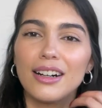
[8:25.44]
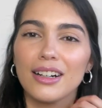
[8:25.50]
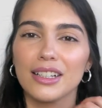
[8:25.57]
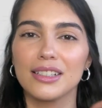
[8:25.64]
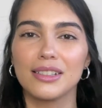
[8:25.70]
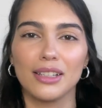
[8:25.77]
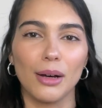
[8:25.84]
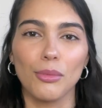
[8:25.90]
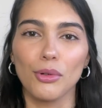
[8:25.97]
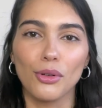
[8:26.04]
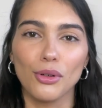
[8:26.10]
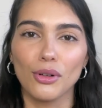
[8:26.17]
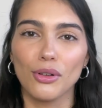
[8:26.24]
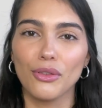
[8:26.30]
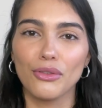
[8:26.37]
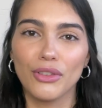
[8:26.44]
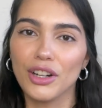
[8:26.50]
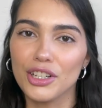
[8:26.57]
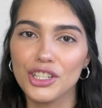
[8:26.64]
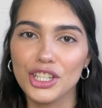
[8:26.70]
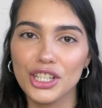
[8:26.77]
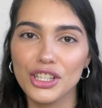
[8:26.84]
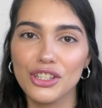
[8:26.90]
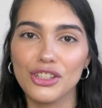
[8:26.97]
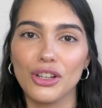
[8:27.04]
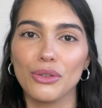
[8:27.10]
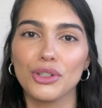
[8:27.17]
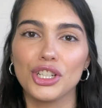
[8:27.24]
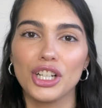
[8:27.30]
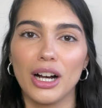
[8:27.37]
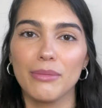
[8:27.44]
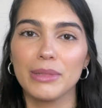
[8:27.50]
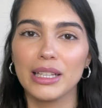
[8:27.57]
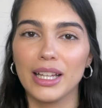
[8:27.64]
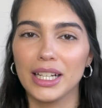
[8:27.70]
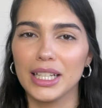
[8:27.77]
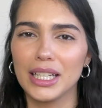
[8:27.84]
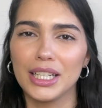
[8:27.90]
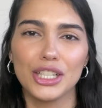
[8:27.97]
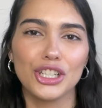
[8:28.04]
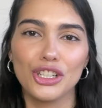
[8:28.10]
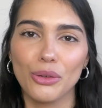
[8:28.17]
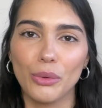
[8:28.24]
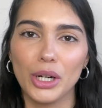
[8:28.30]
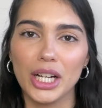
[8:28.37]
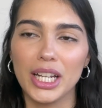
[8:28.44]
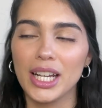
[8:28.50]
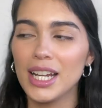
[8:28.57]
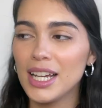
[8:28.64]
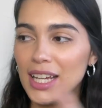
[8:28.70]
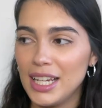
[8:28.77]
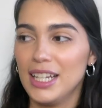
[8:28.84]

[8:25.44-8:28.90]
a double function. So she got me like a Ninja one.